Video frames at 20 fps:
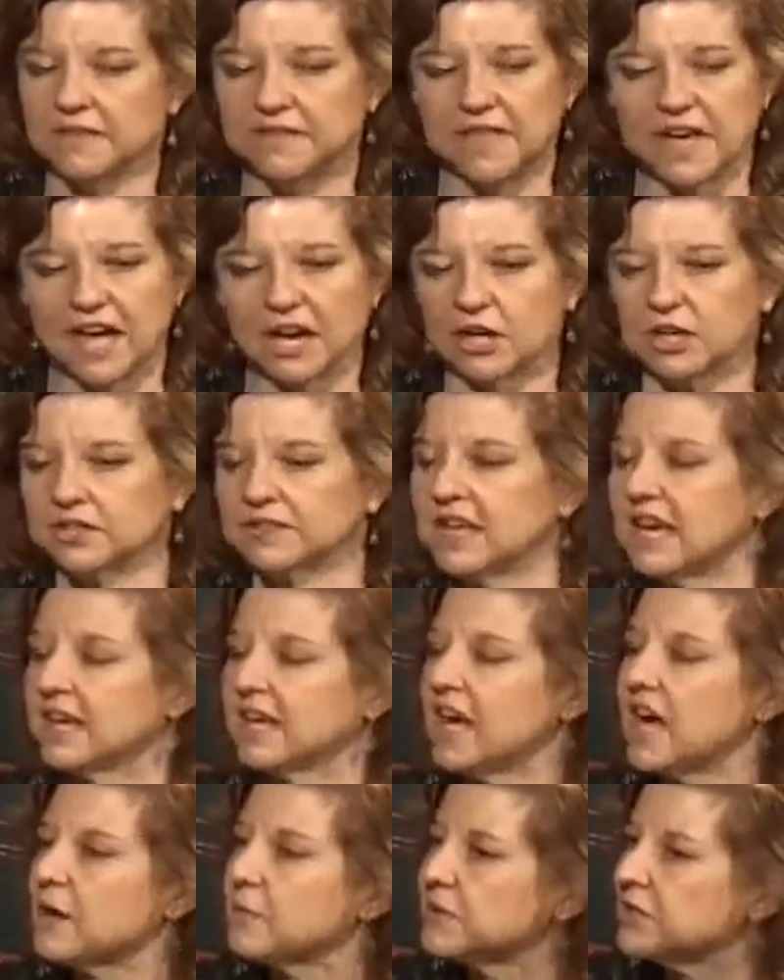that
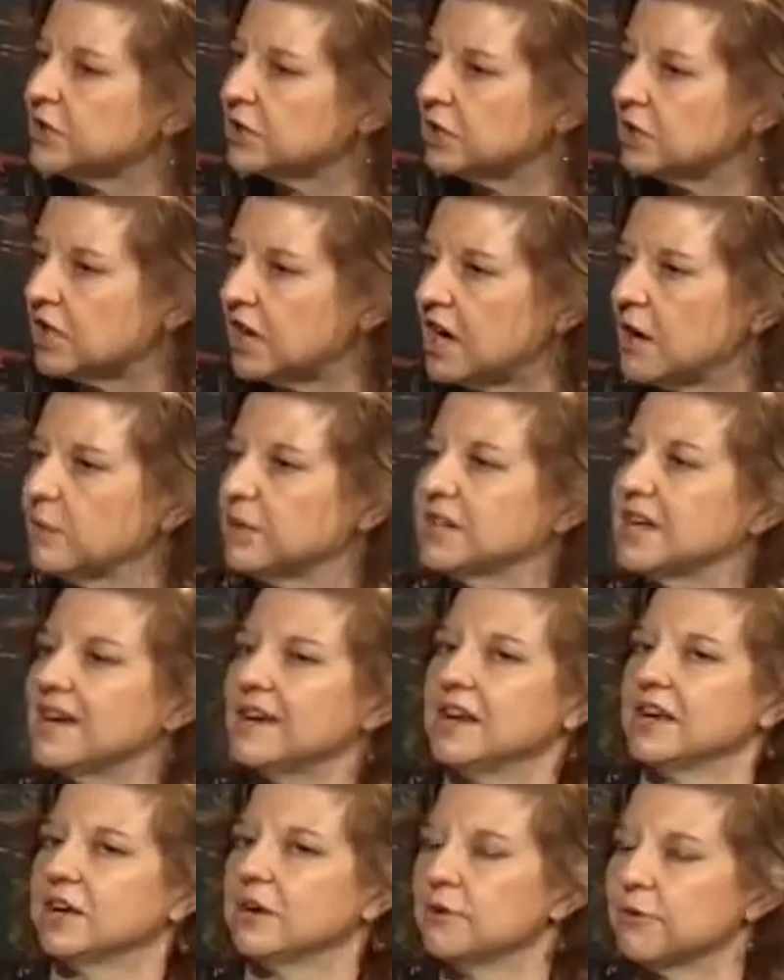guy with the claw would
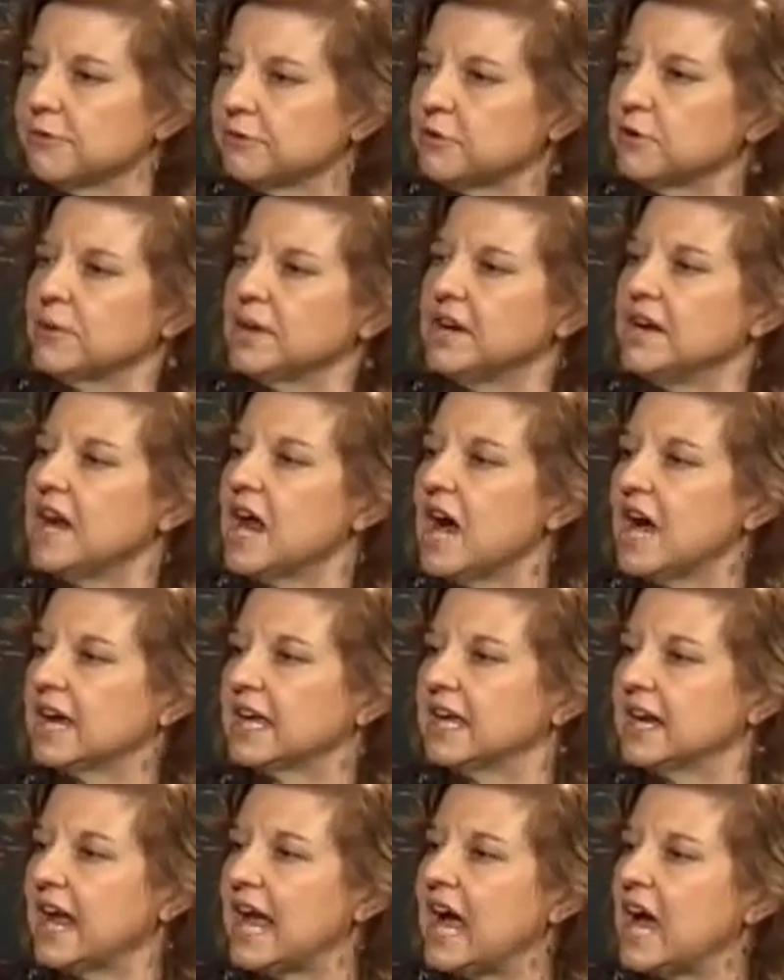kind of go through and
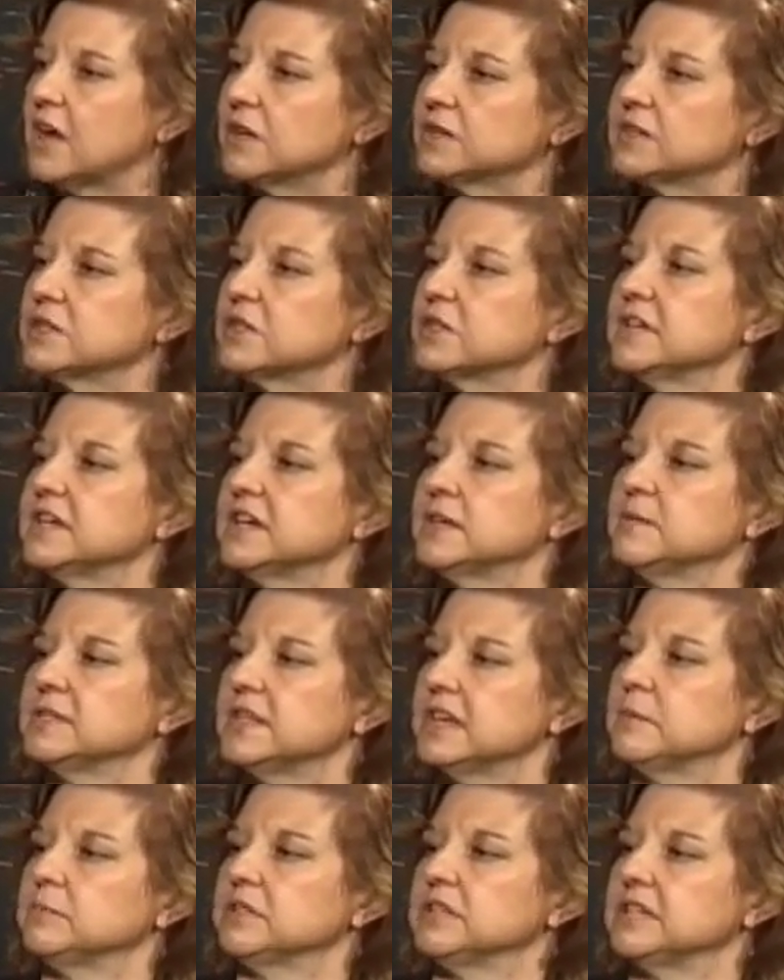knock it out so that he was
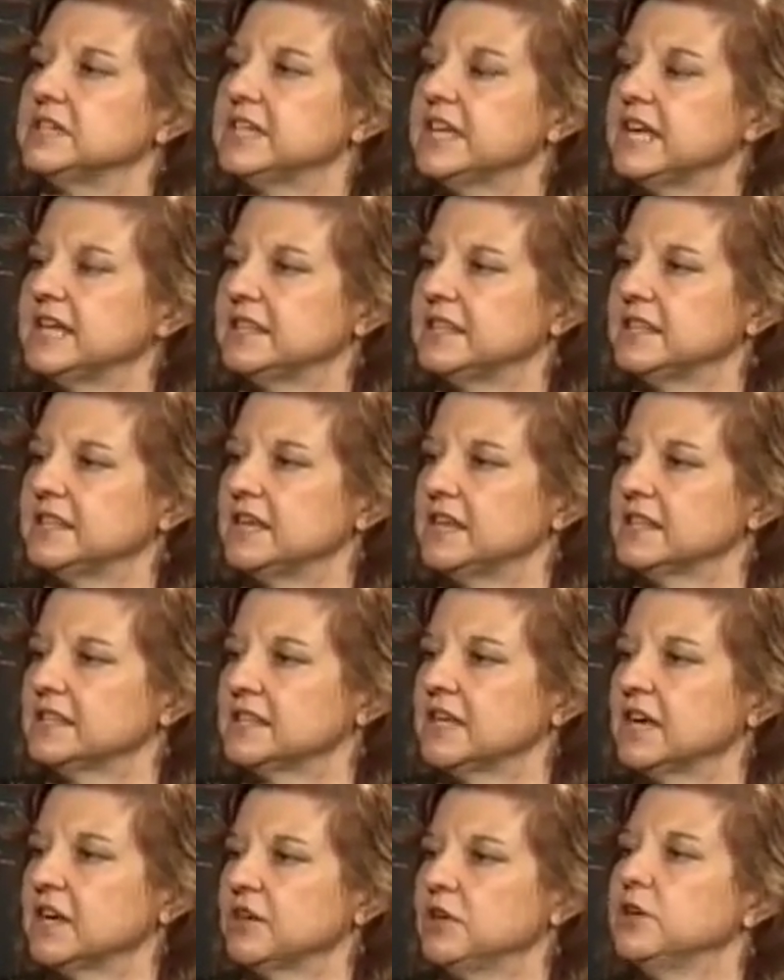able to take the things
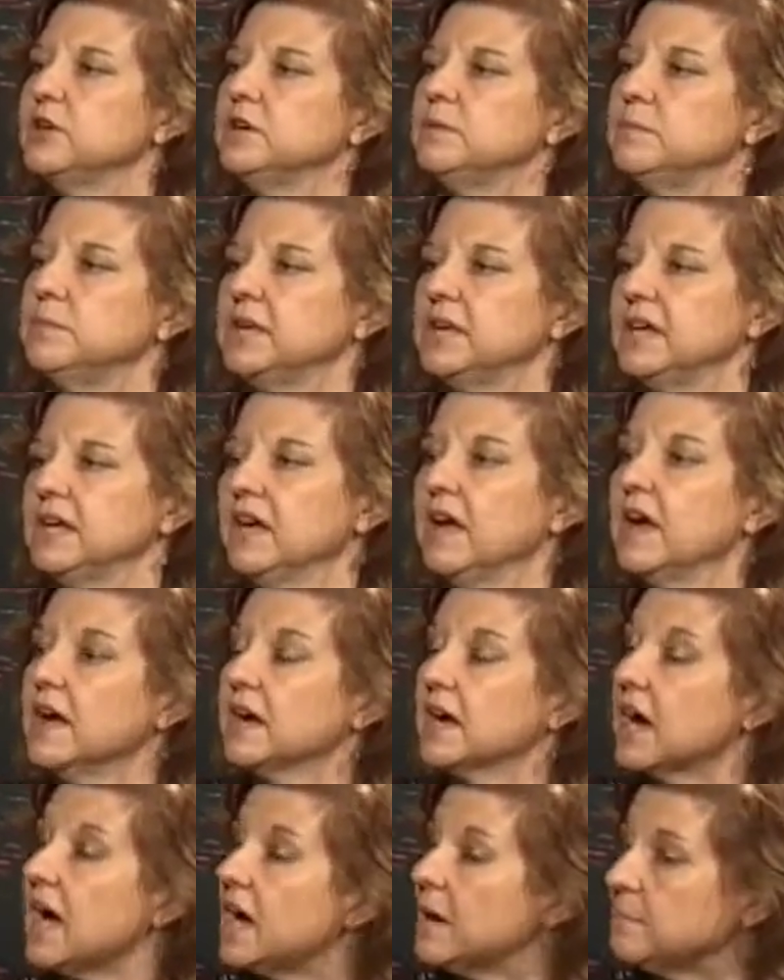that could be
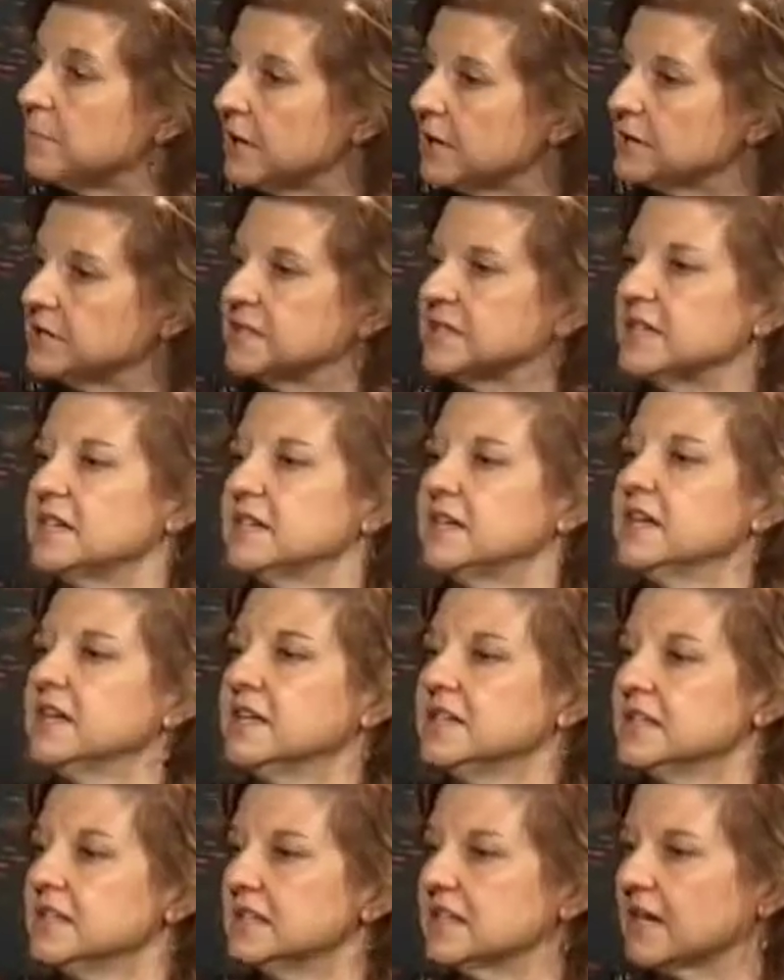composted
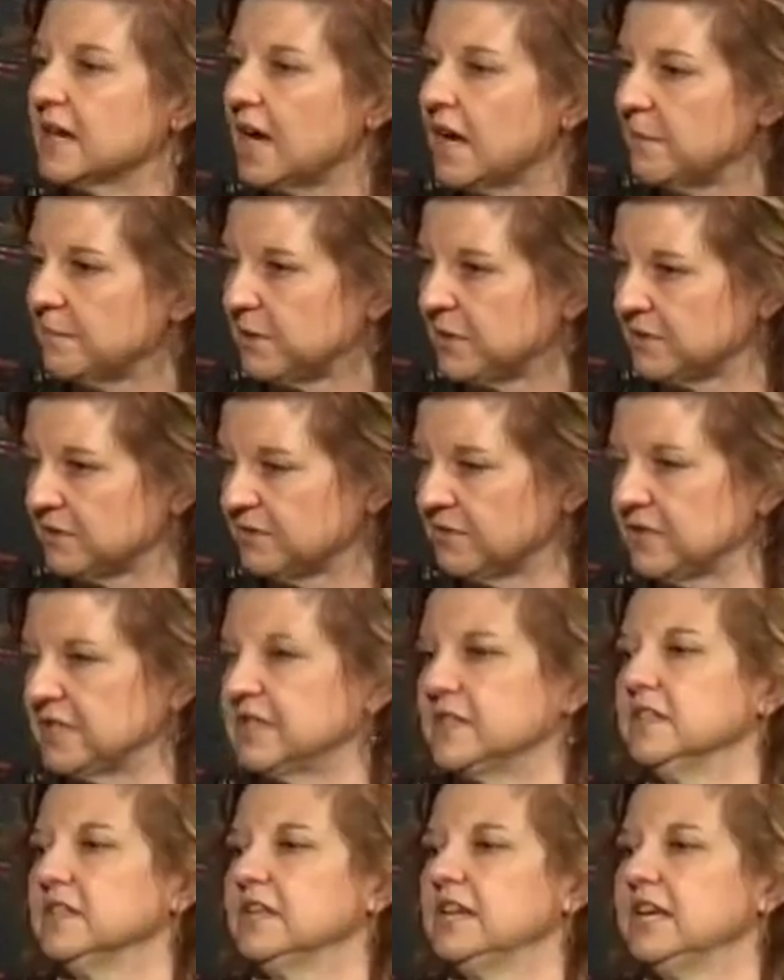to the compost
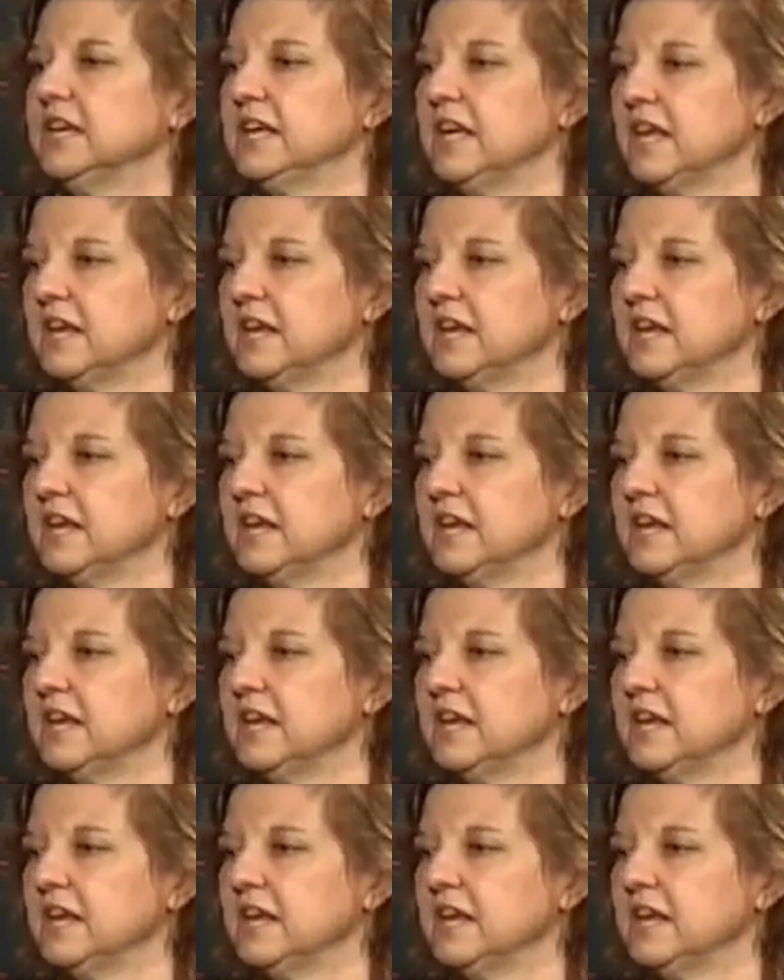facility